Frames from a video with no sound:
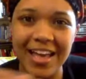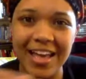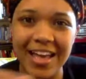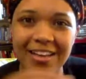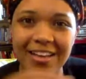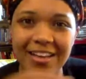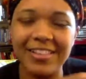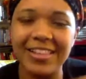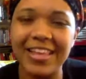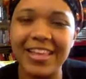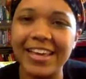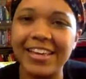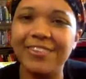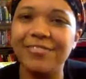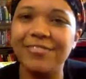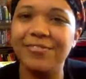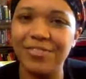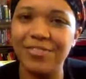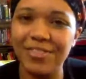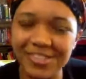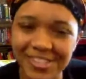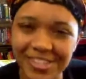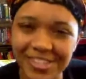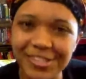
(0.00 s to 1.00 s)
like, well,
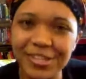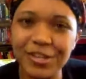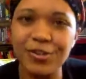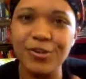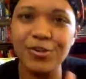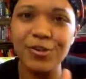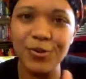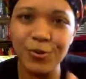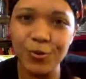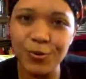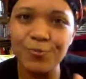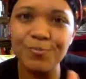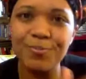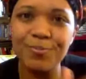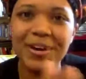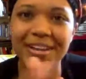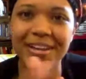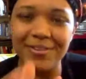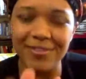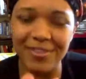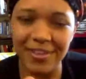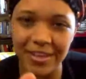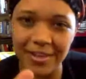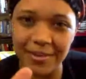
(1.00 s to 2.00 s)
this isn't new,
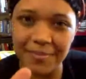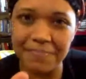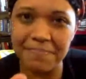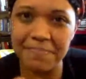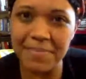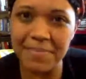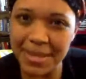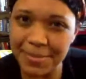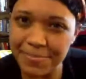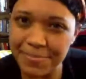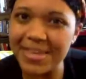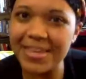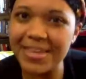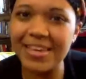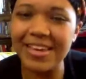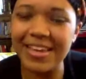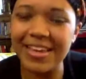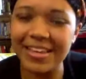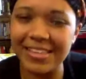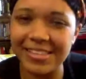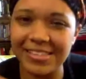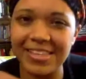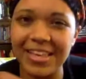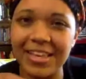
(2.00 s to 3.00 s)
but maybe
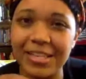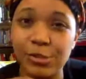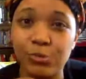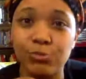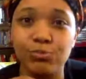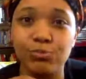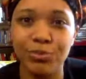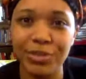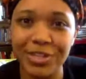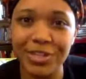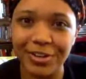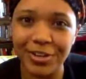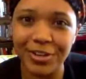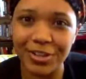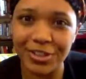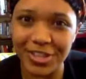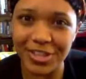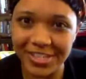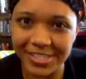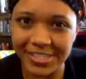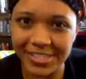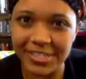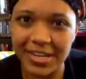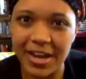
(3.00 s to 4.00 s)
it's real
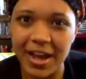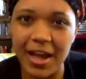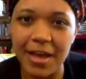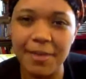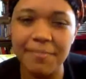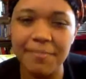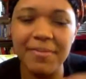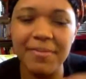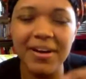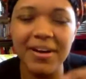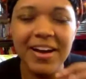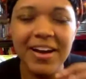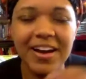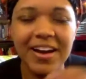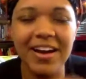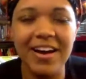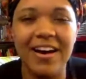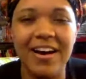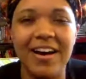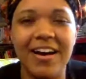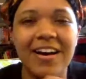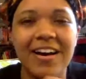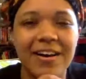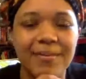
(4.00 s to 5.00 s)
this time,
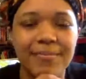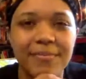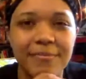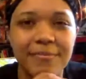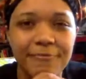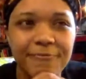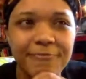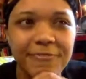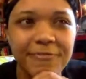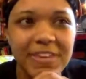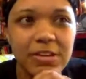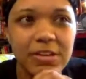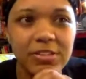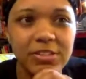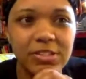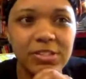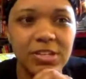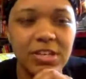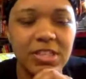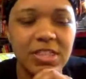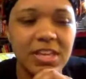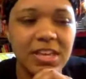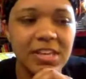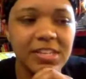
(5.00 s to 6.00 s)
feel
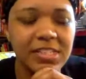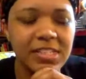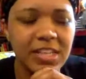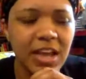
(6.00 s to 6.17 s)
to this.